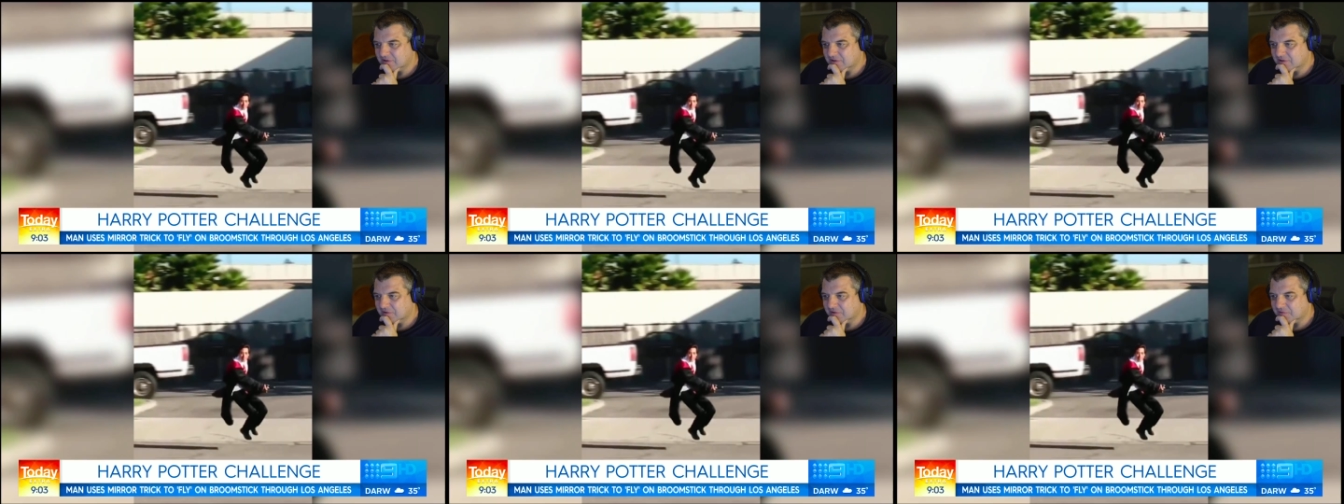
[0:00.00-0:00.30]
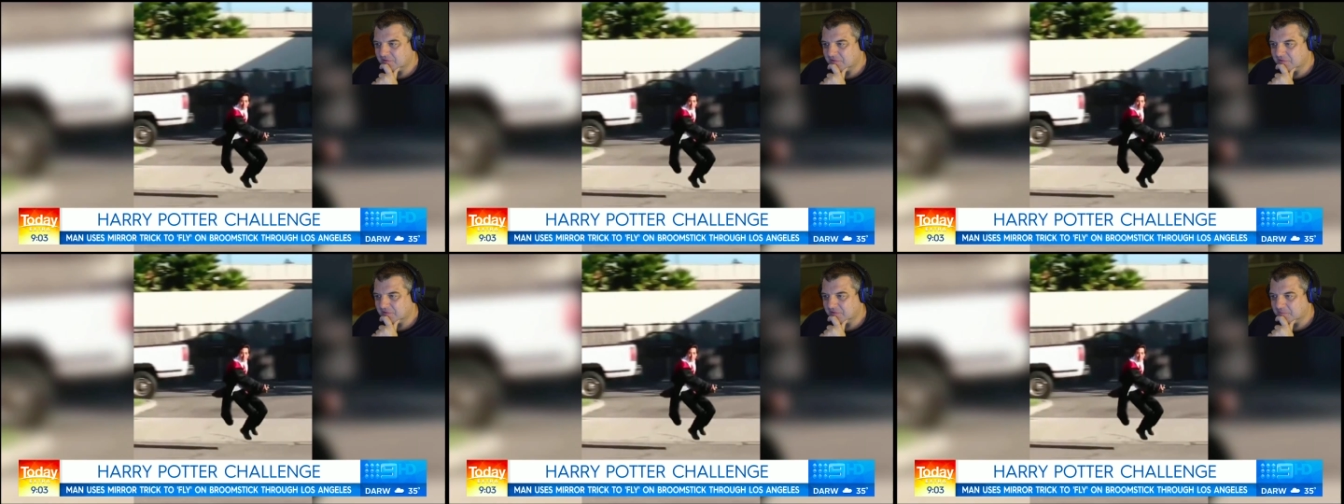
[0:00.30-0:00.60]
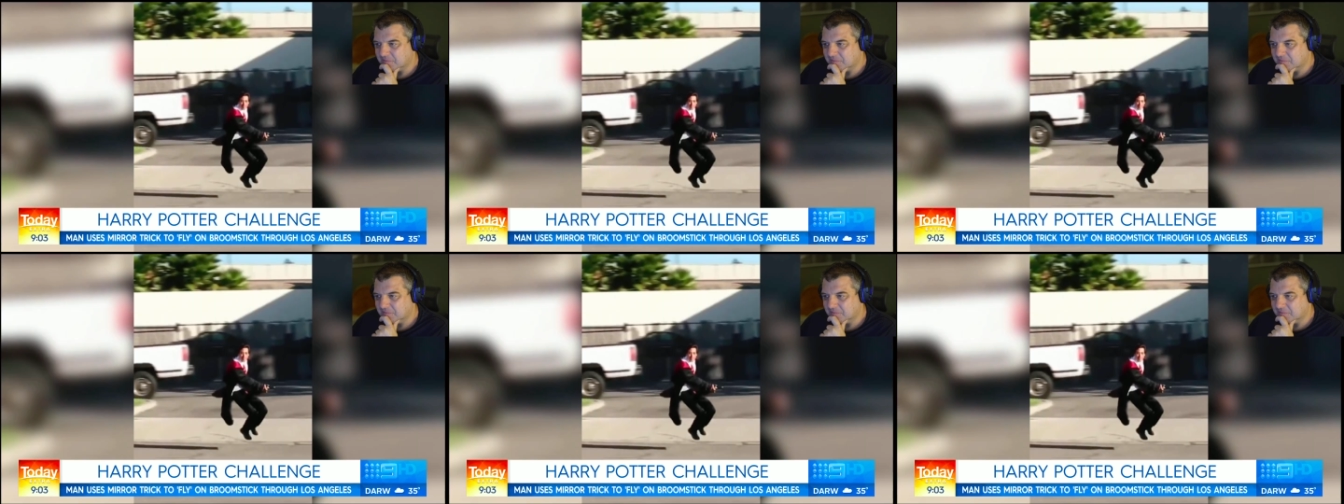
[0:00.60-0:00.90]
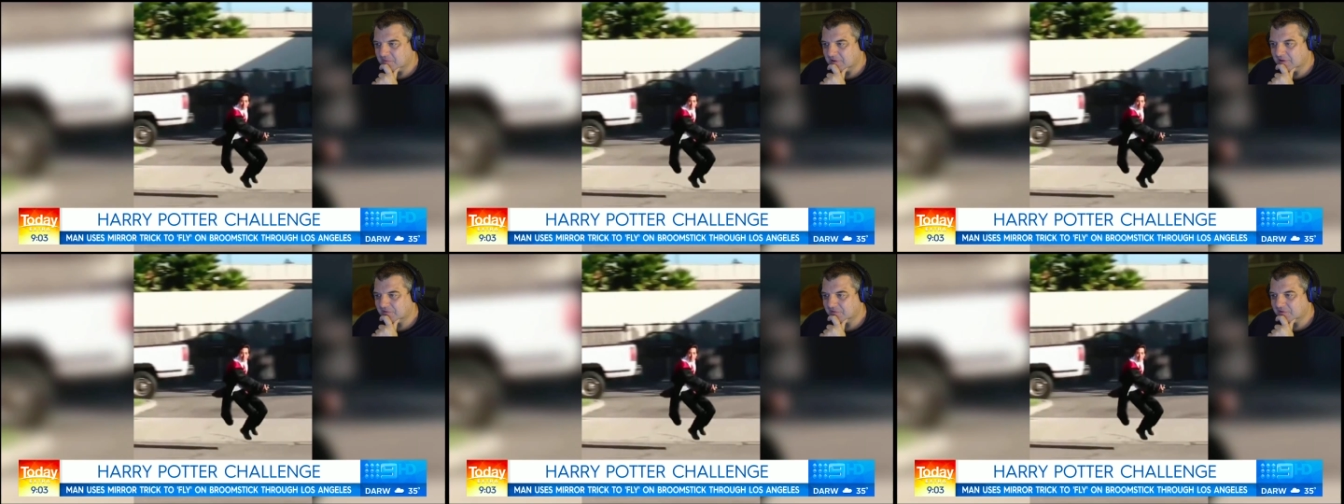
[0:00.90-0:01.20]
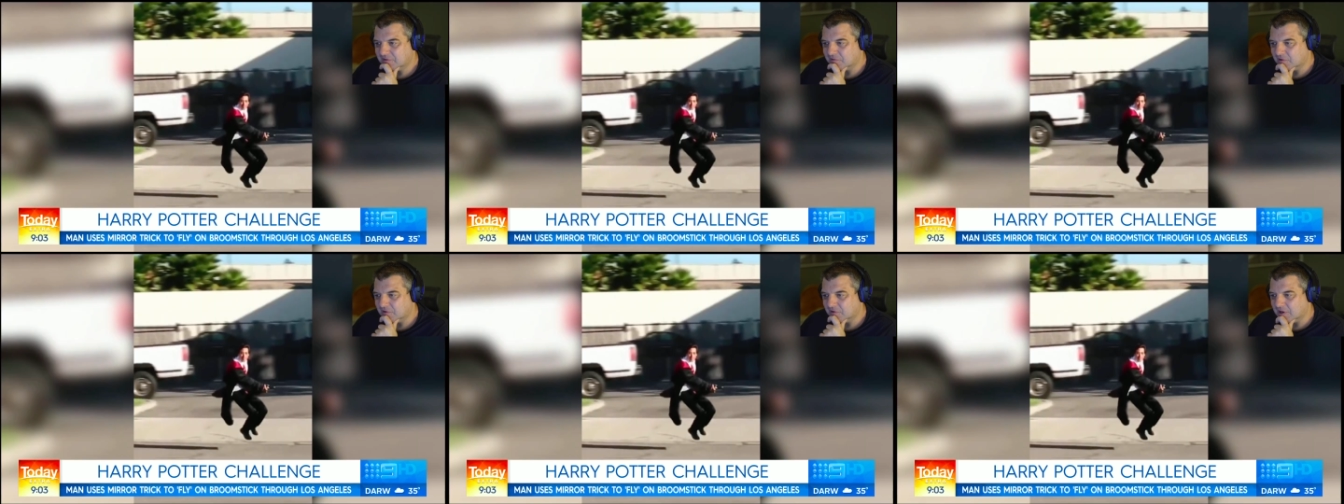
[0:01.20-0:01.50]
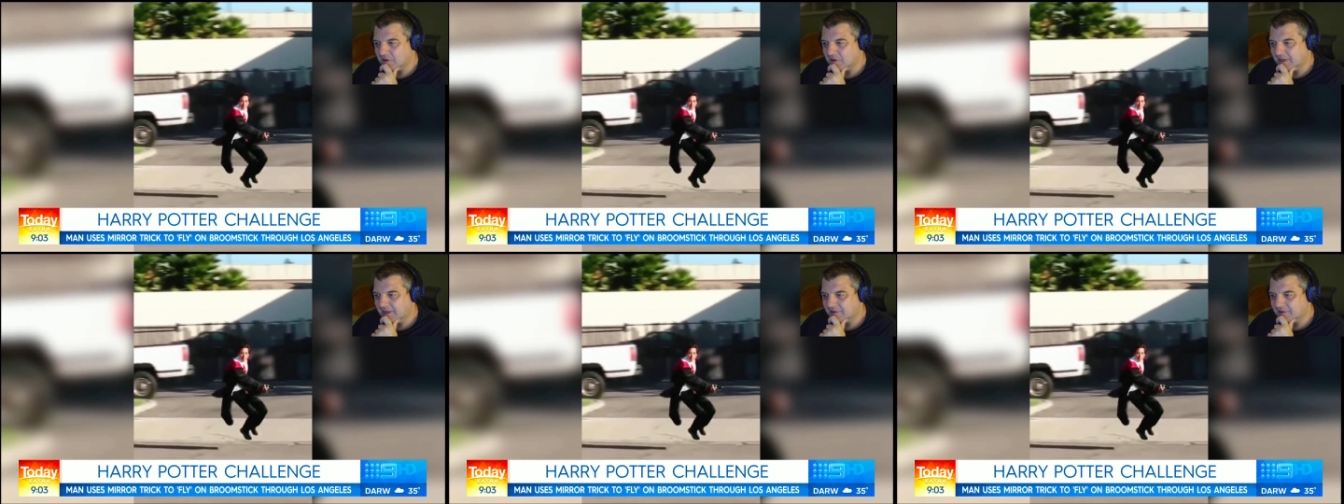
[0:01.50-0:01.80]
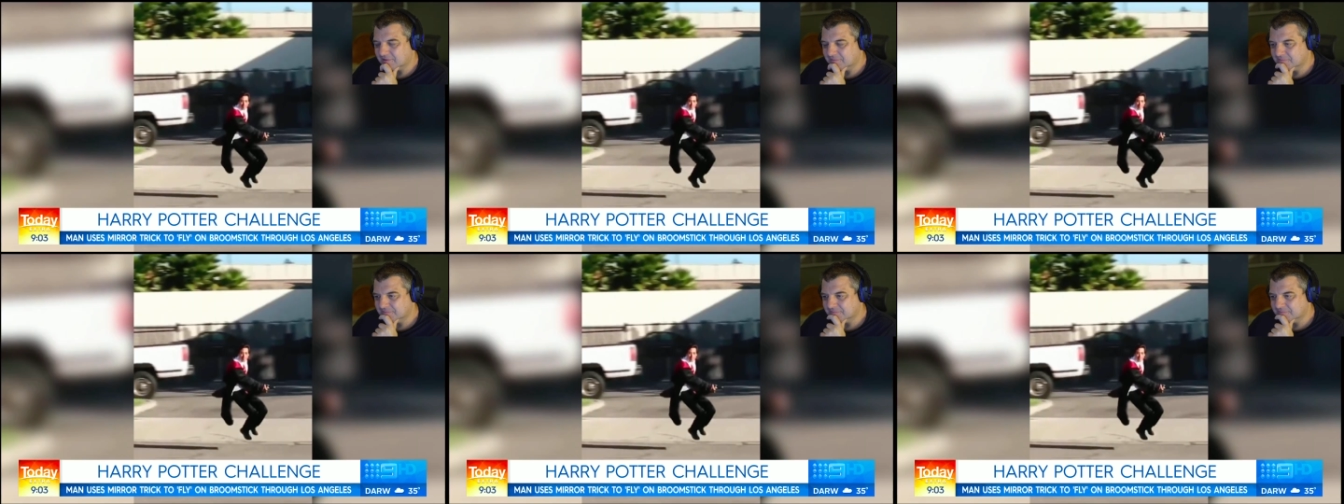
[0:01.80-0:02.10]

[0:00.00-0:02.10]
going from left to right.